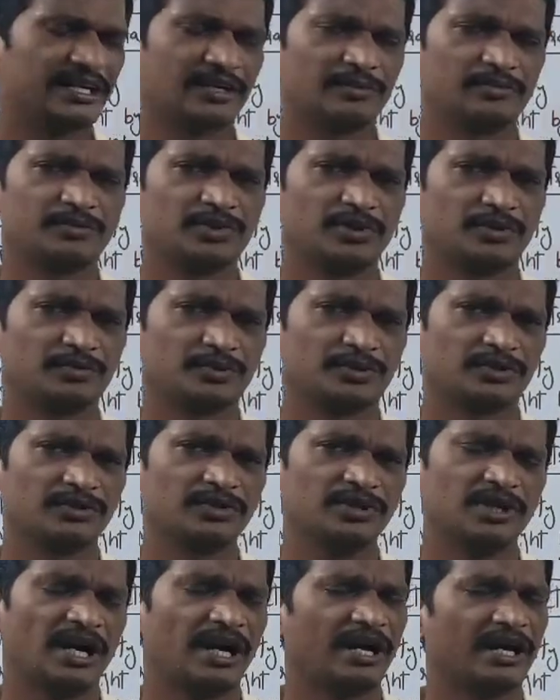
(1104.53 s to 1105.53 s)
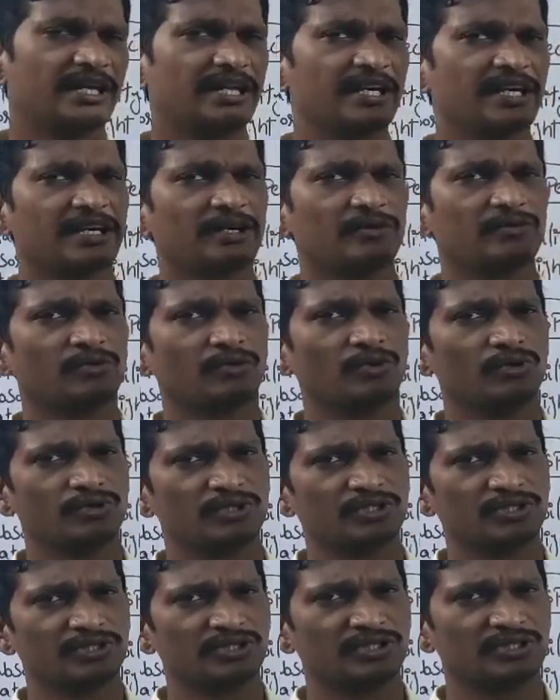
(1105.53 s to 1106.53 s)
light absorption, high rate of
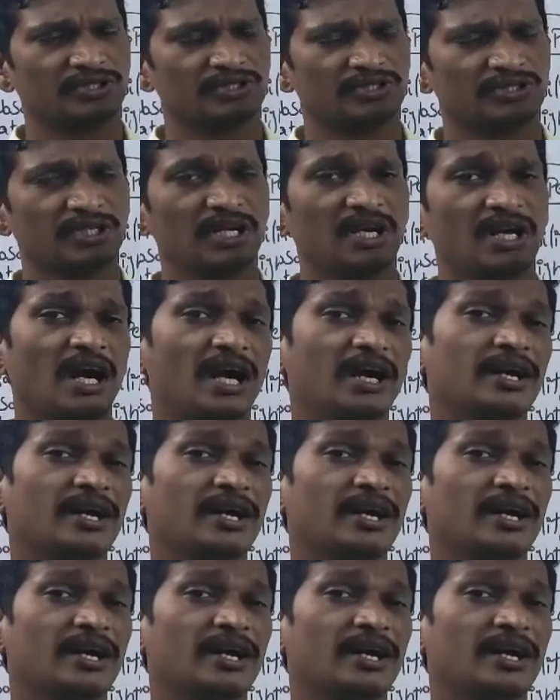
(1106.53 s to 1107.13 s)
photosynthesis,